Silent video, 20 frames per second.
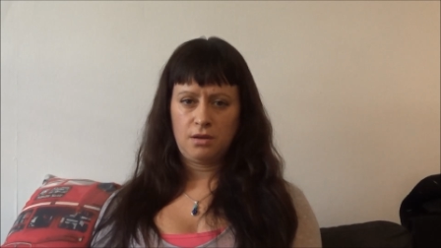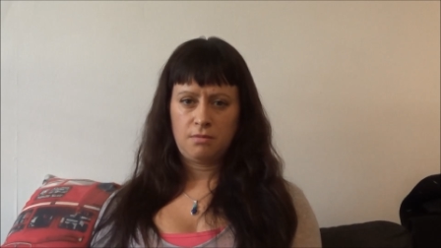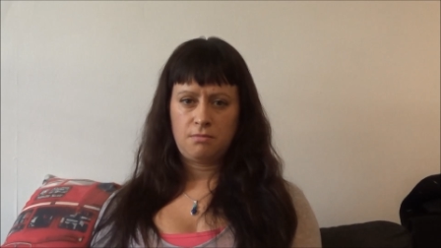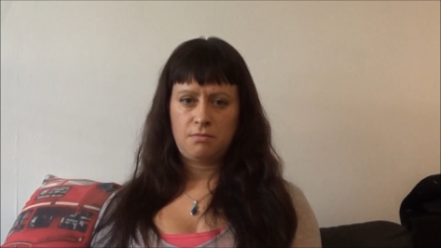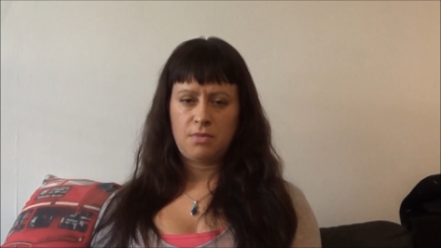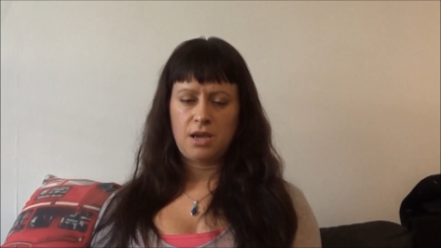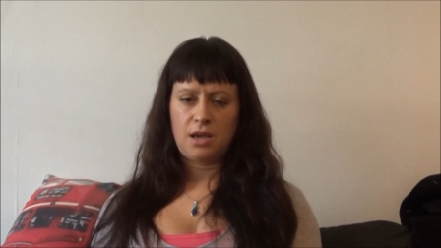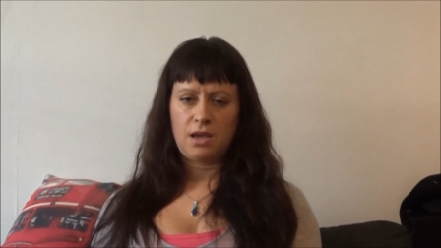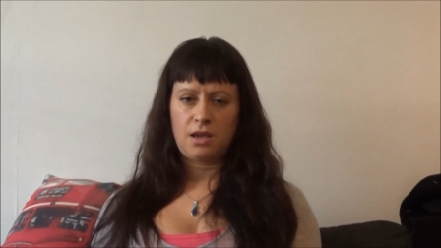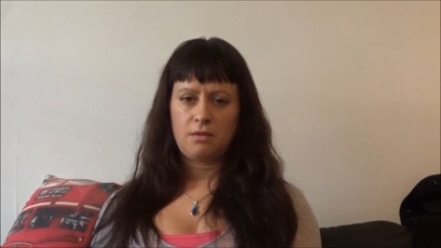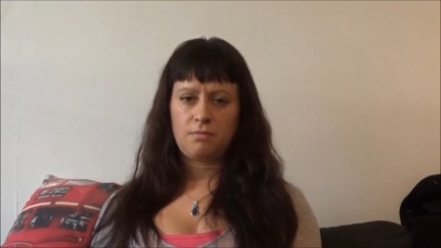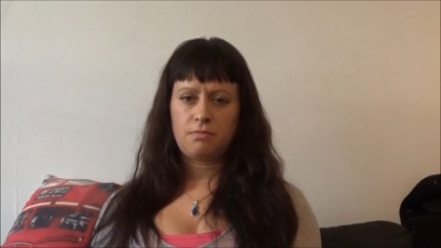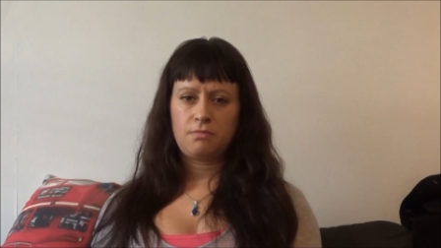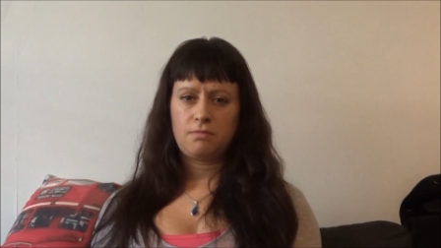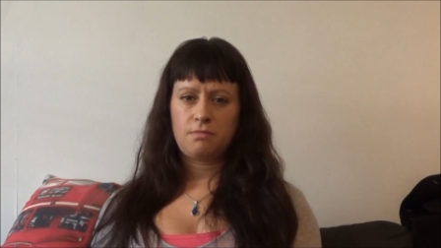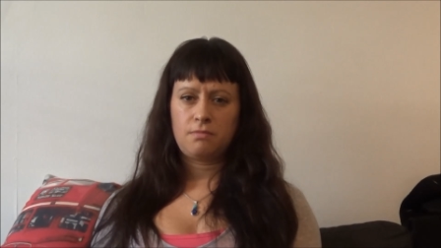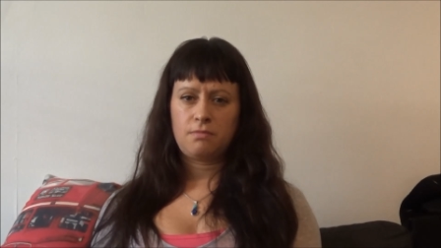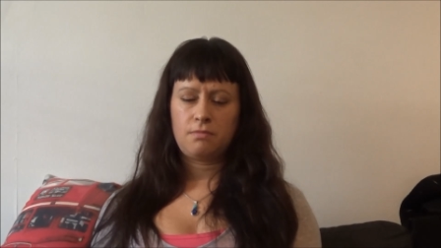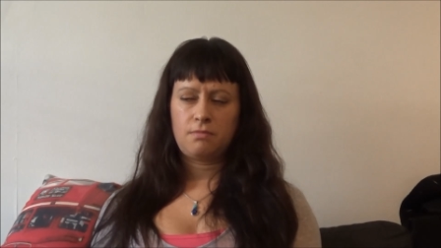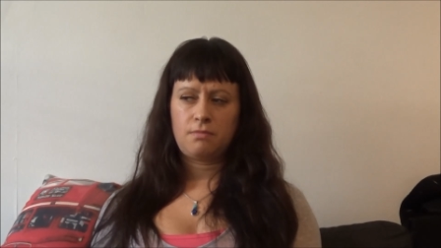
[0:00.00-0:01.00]
me
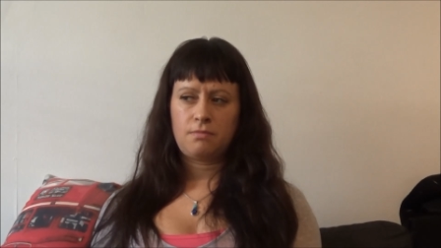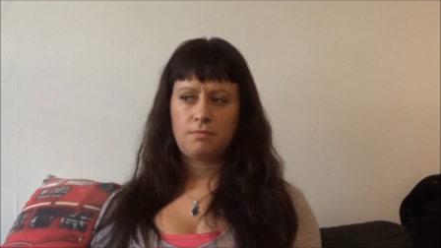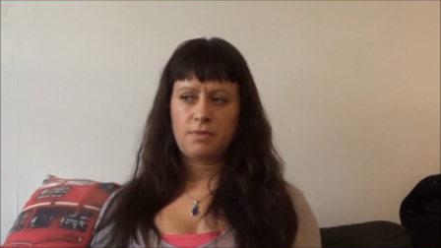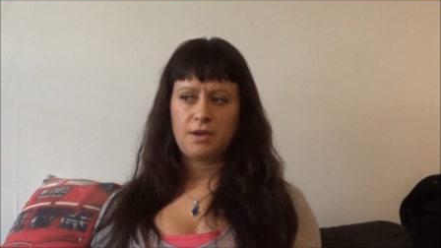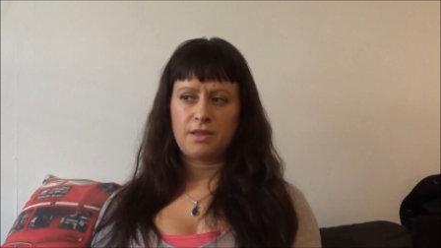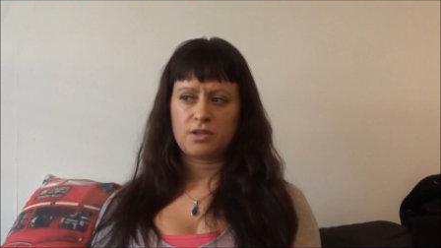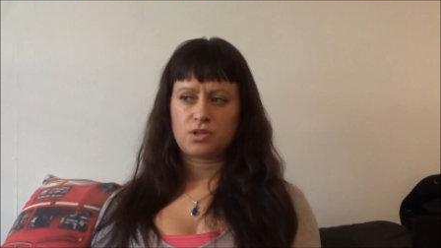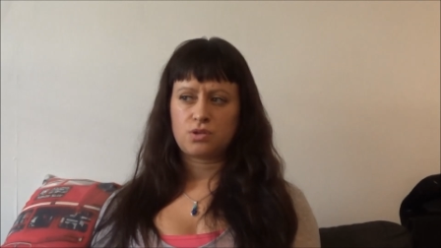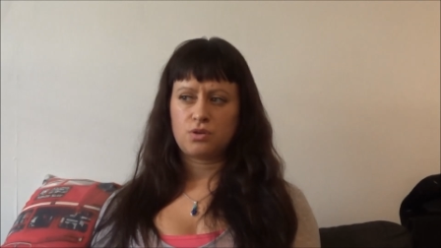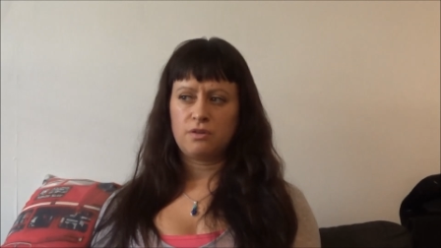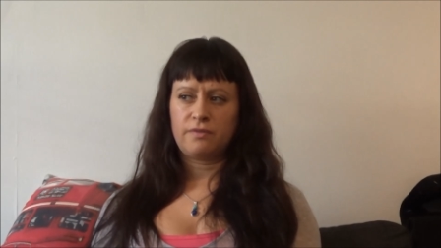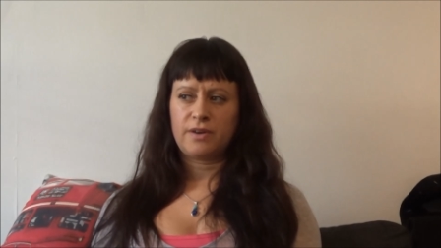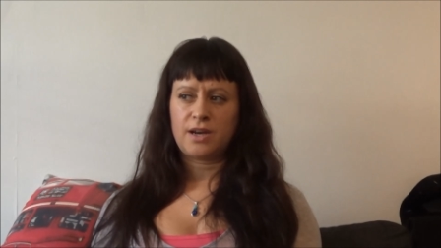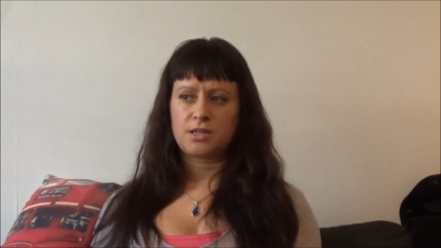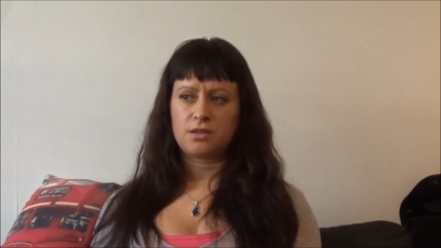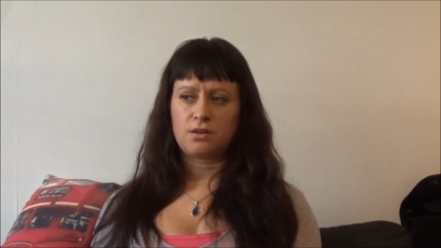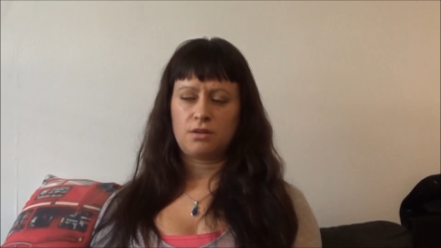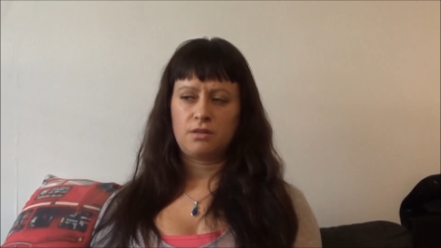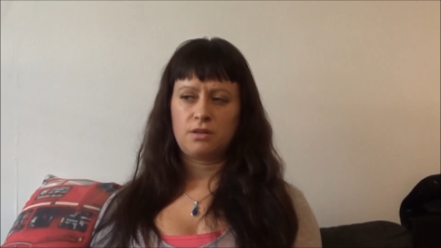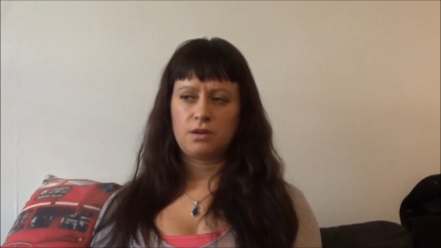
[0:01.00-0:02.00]
being the sort of
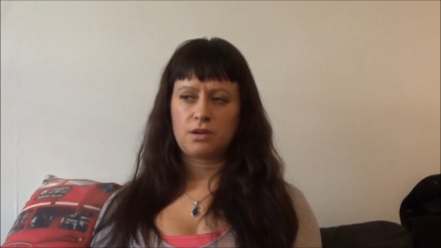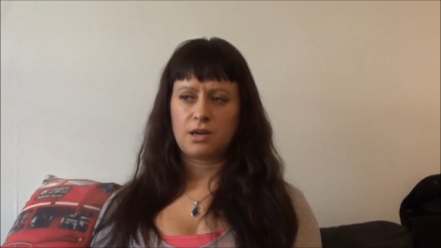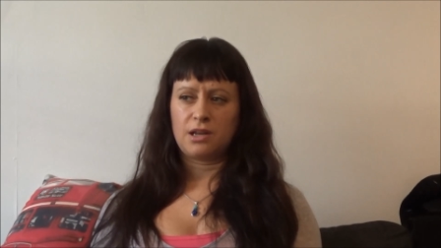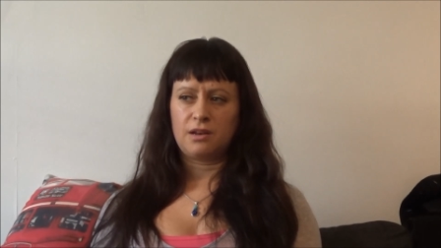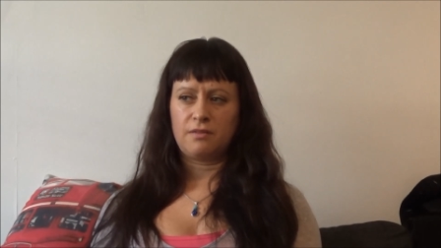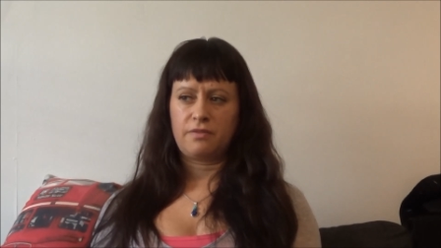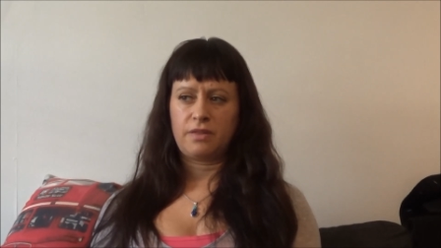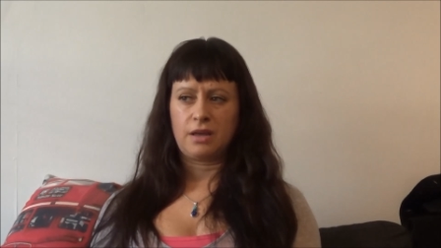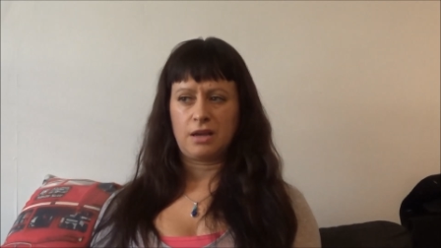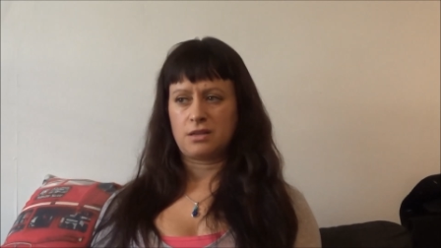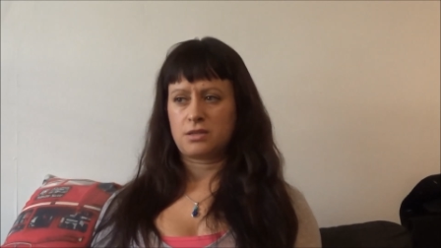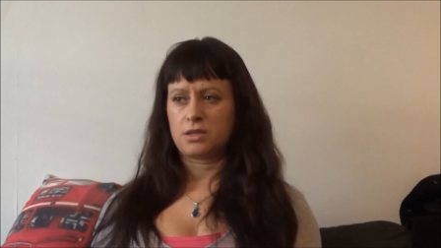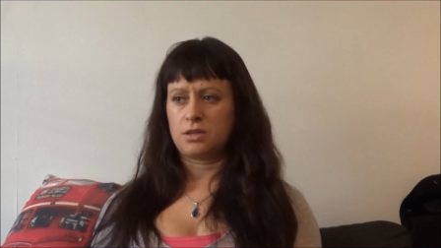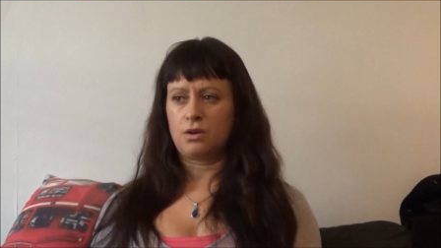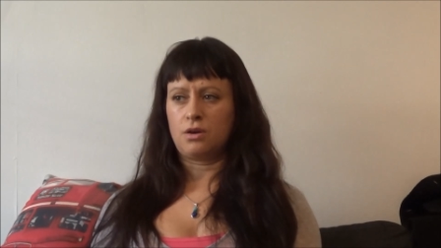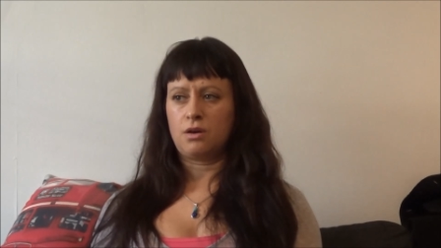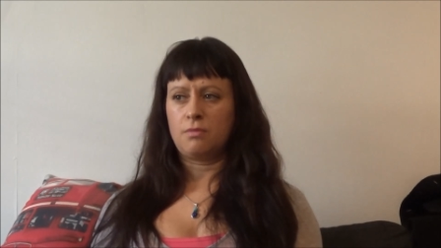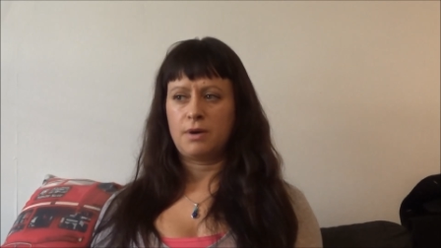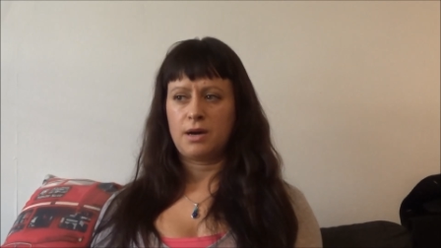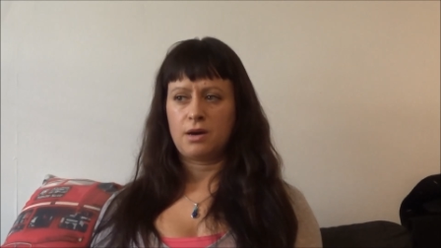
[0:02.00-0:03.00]
adult that kind of thinks a
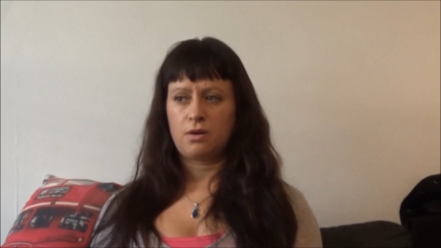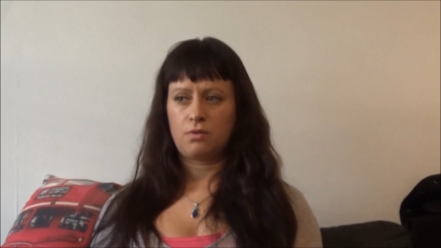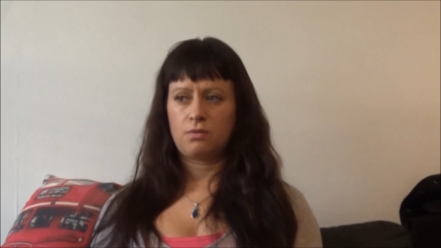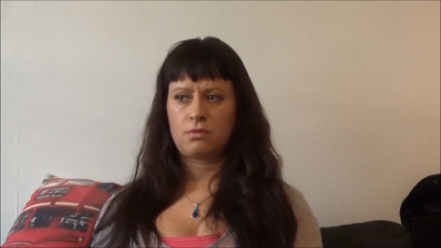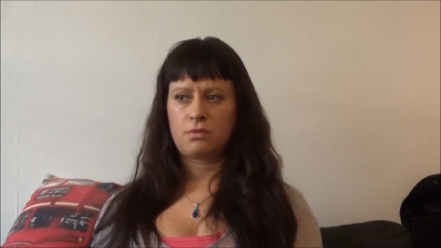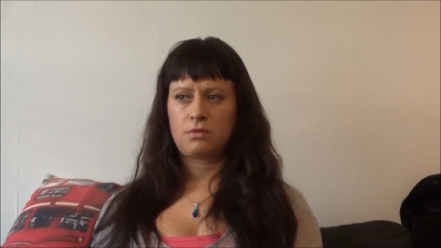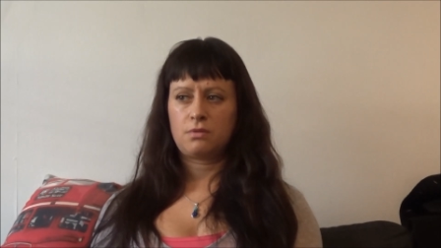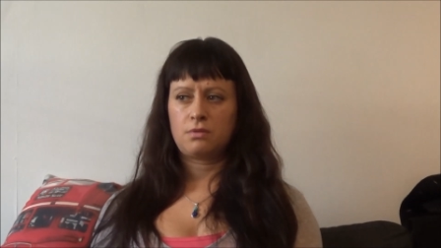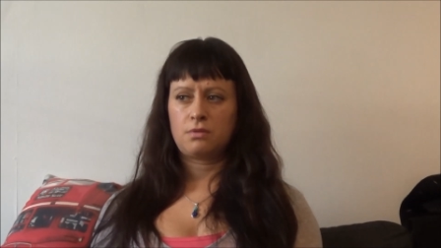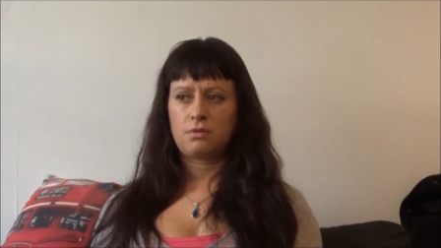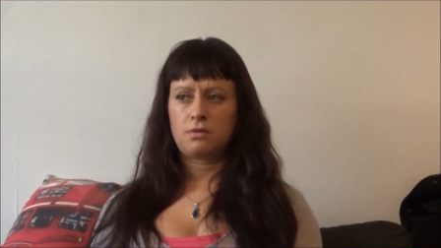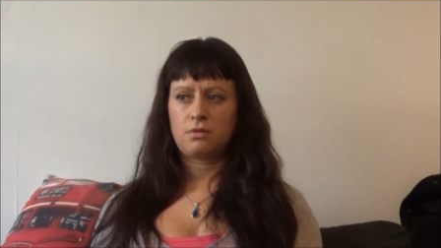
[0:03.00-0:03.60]
lot about